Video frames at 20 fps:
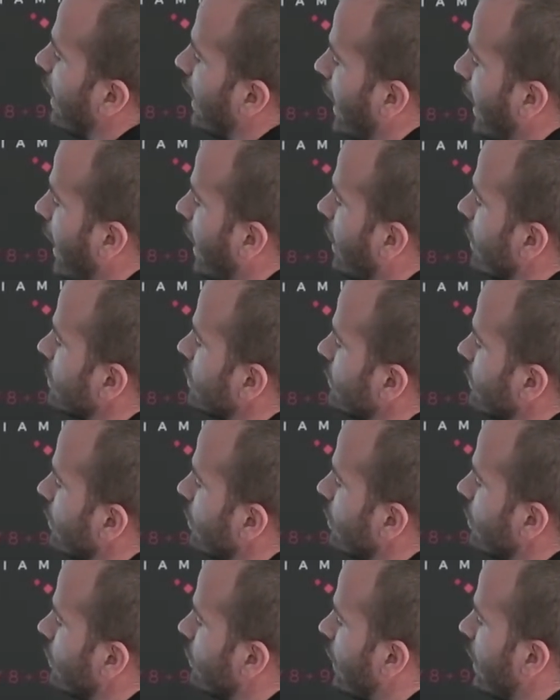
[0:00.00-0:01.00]
and
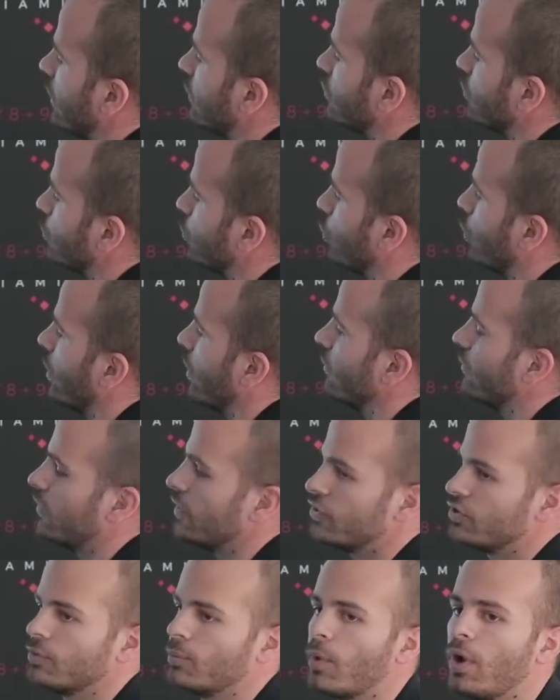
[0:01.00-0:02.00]
they support
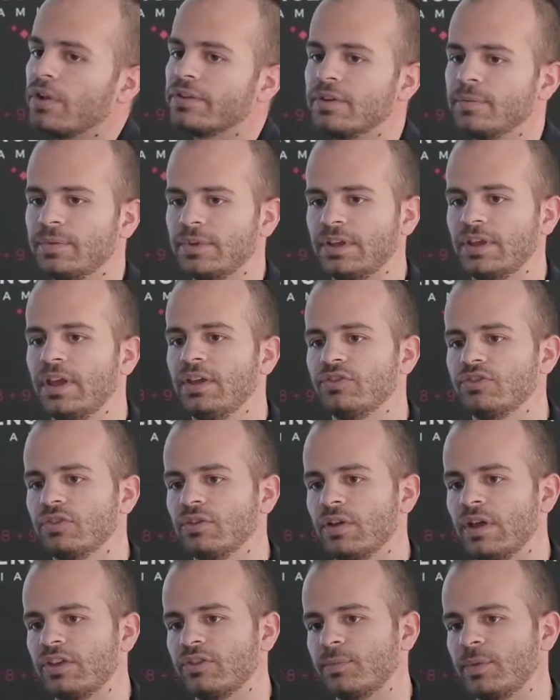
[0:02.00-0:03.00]
efficient
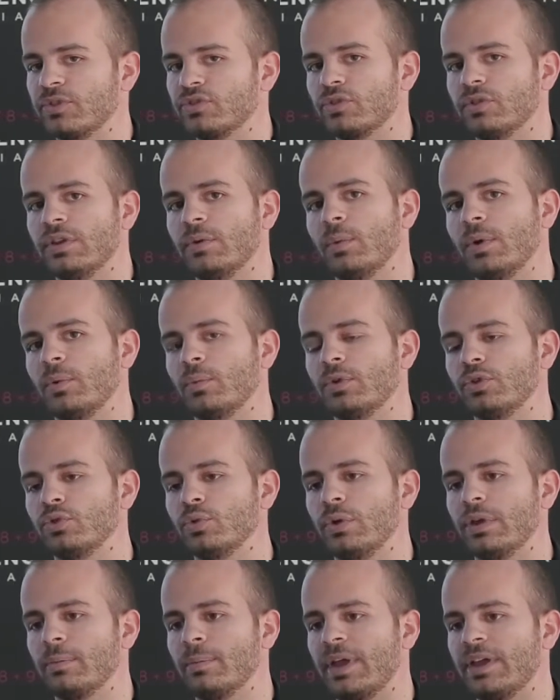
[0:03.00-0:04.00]
multiplication, especially when we're
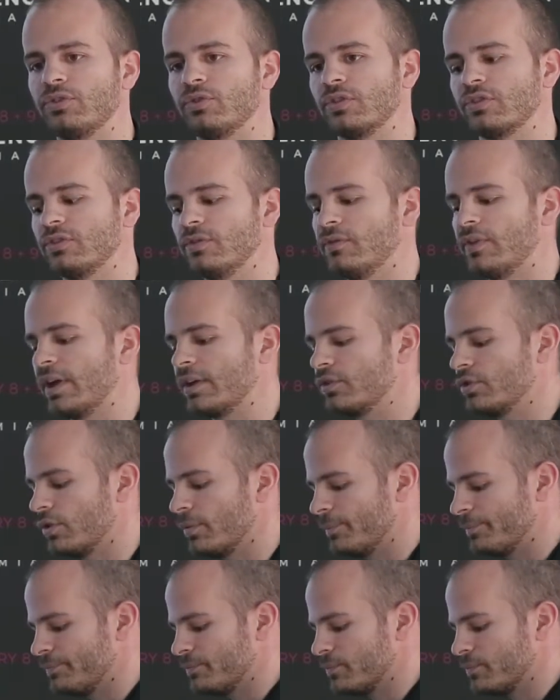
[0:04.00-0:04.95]
doing matrix to vector